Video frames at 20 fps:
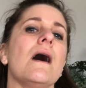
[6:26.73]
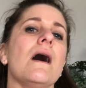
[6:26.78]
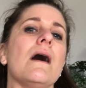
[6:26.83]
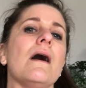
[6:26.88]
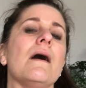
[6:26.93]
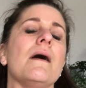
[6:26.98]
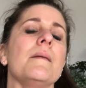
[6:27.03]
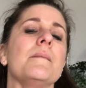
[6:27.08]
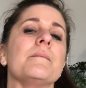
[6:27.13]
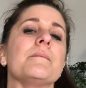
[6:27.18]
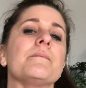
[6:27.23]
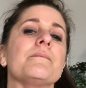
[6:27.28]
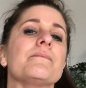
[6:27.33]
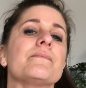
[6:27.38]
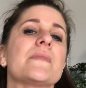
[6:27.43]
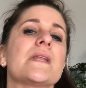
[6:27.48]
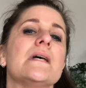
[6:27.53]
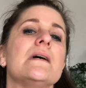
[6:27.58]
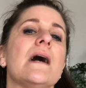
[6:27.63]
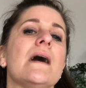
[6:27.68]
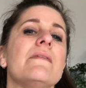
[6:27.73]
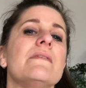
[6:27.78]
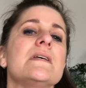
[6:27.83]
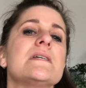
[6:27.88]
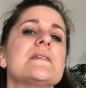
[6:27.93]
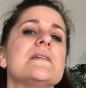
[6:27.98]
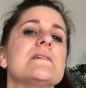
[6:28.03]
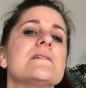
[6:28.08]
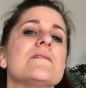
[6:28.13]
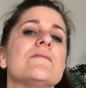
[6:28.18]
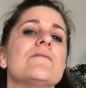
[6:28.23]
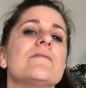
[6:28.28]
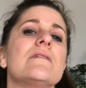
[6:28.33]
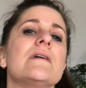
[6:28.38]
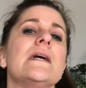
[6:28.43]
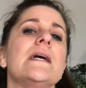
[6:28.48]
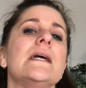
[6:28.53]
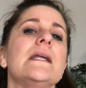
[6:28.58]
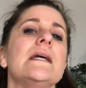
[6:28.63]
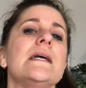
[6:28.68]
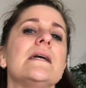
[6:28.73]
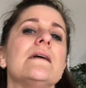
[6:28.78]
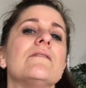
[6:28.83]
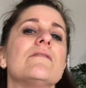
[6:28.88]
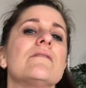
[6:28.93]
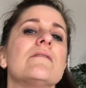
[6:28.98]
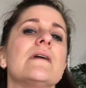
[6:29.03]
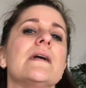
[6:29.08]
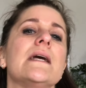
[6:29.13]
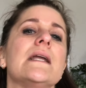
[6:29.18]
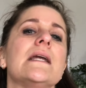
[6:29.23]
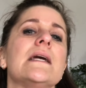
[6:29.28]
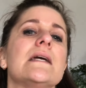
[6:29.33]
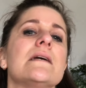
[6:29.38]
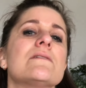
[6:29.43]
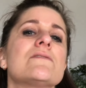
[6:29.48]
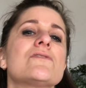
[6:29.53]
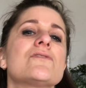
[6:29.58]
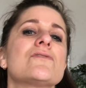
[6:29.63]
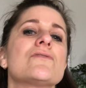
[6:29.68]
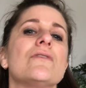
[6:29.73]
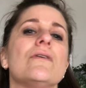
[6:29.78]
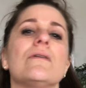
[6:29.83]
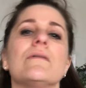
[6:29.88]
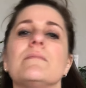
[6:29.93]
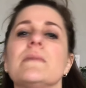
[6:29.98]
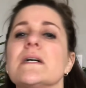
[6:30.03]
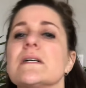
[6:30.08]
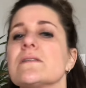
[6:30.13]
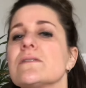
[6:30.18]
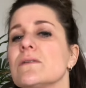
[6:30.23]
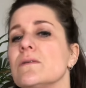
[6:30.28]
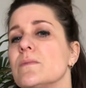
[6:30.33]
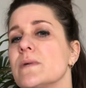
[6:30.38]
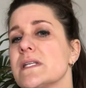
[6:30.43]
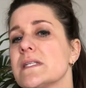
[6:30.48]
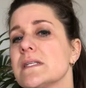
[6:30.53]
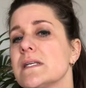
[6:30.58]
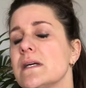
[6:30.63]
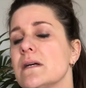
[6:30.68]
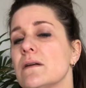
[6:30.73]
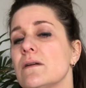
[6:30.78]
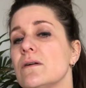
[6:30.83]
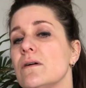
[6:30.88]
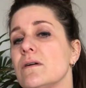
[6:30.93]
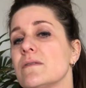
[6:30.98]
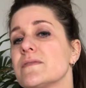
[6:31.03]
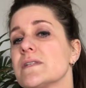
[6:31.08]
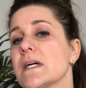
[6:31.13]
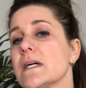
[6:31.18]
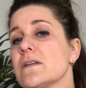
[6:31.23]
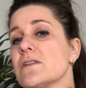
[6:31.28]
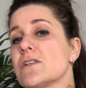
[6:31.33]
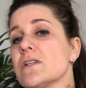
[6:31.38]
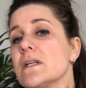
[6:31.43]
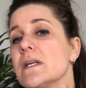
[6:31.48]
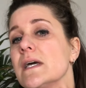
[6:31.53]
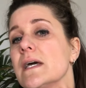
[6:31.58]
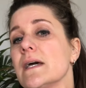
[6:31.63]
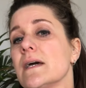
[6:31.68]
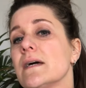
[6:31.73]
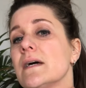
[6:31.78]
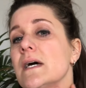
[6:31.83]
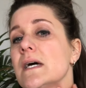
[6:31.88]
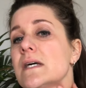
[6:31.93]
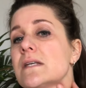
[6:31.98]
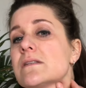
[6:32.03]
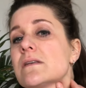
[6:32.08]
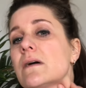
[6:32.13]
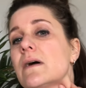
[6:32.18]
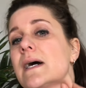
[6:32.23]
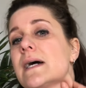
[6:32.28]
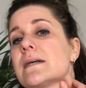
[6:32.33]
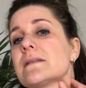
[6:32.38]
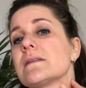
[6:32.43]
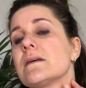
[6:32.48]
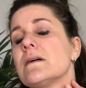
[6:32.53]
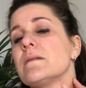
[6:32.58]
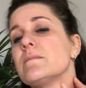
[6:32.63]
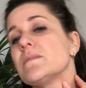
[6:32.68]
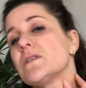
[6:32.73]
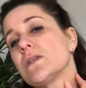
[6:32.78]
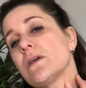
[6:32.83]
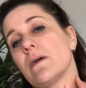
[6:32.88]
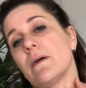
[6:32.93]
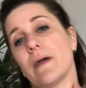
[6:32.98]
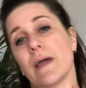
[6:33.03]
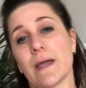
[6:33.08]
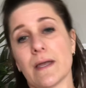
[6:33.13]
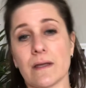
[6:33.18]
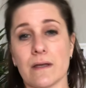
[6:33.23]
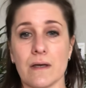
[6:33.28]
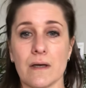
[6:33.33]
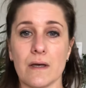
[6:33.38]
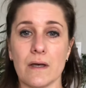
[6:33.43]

And this is a really, really strong muscle. We see a lot of tension here. So as I'm doing,